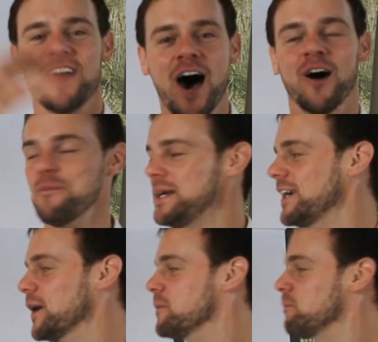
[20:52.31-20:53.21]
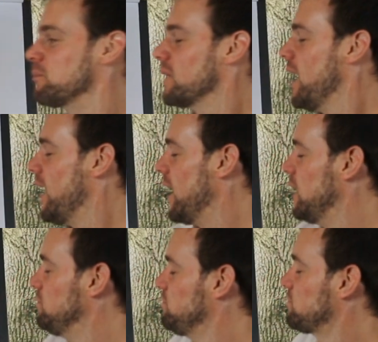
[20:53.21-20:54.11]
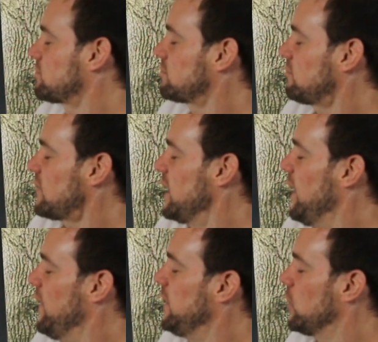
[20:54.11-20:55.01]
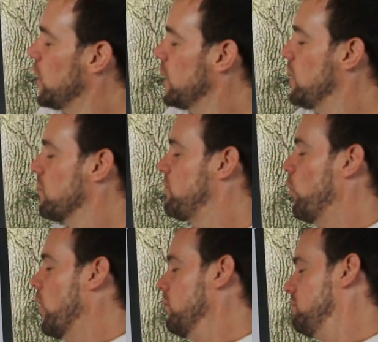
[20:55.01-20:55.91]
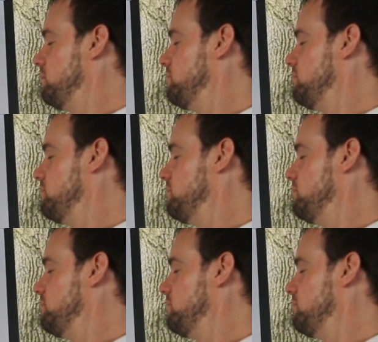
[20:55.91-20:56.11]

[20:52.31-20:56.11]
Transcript: Follow me here. Uh, and then you'll go to number four.